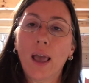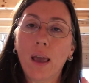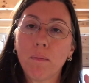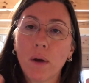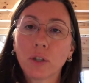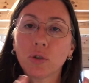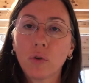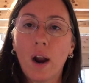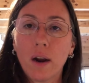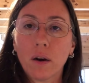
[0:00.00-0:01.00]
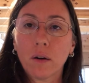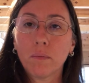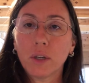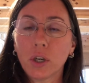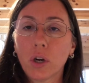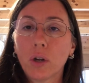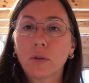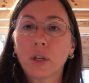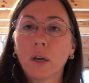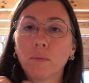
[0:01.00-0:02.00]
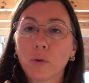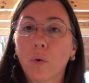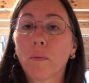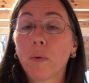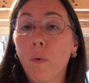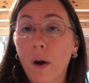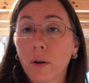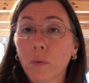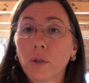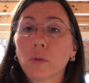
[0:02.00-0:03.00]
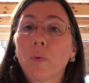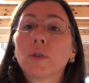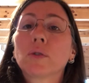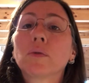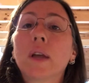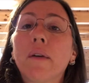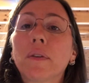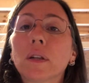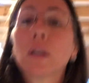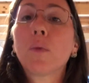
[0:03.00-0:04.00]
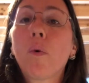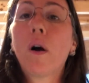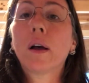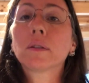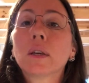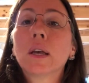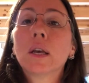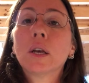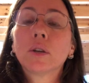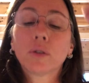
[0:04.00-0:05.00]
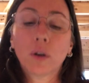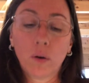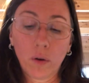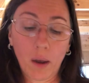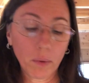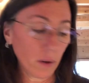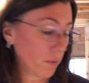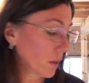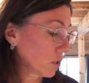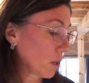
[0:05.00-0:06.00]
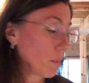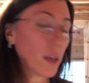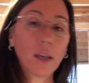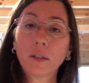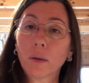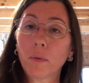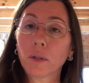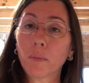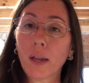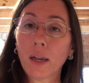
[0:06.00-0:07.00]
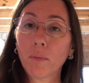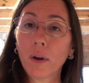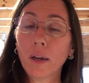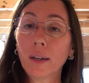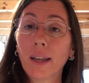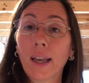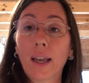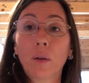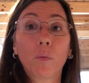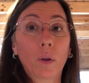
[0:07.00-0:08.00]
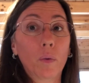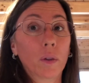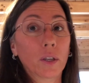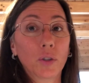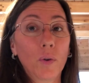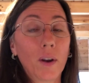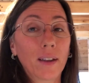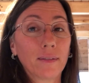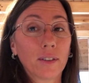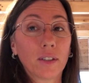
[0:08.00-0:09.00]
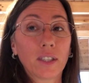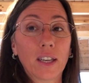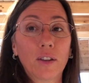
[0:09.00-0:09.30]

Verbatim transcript: a much drier material to absorb the water, which is what you definitely want. So I'm gonna finish up making some of this banana bread and we will enjoy. Good seeing